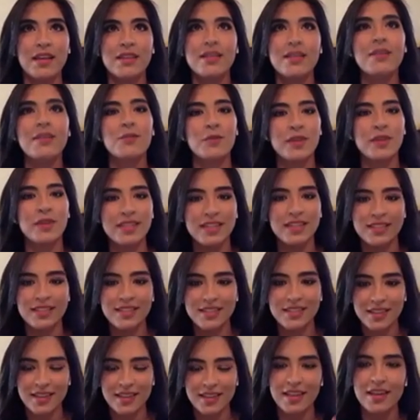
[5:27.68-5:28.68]
really
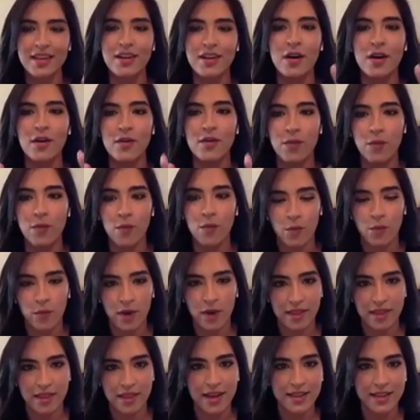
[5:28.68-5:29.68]
sticking of
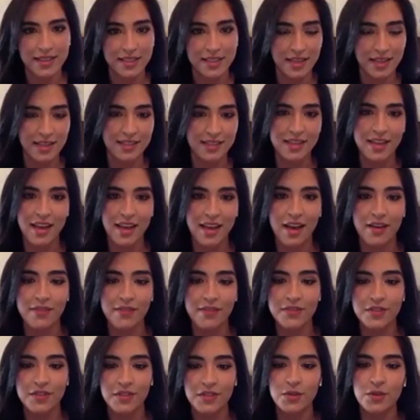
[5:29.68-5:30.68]
what idea they
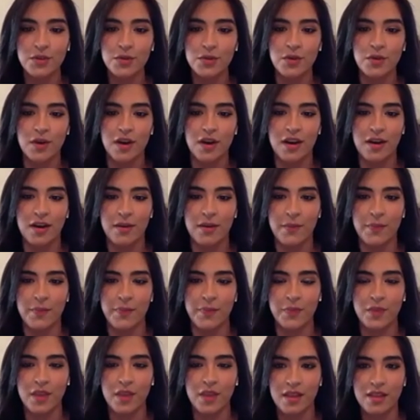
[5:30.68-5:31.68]
have to
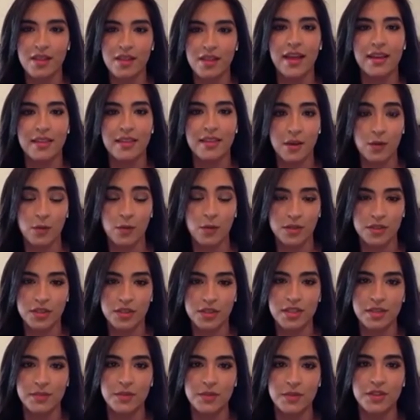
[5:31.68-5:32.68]
like they want to
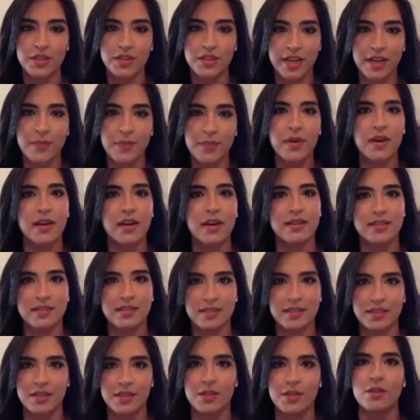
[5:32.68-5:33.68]
demonstrate, but
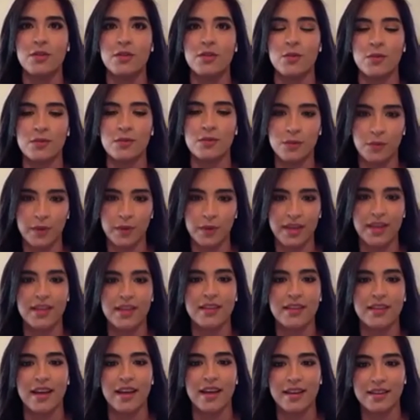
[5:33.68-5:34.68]
still we
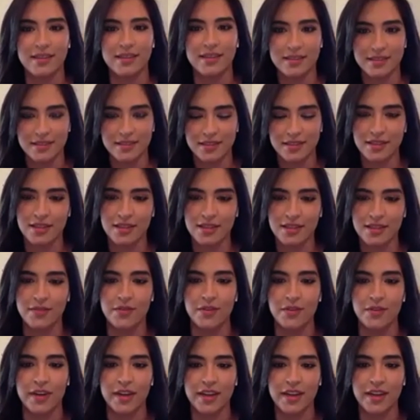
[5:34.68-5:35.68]
like
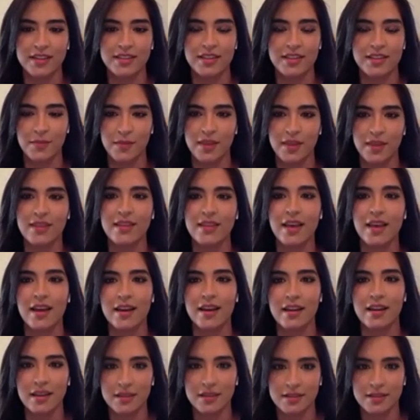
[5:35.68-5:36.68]
delivering something that
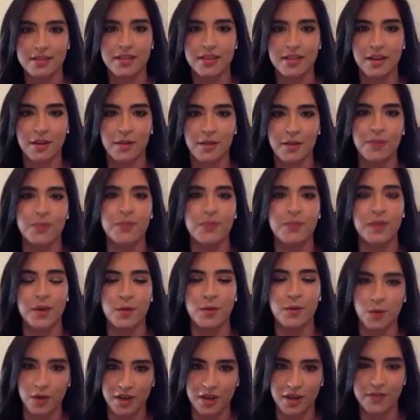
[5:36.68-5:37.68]
it's going to be
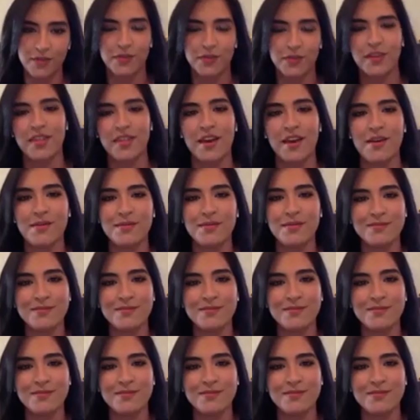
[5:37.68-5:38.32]
working for them.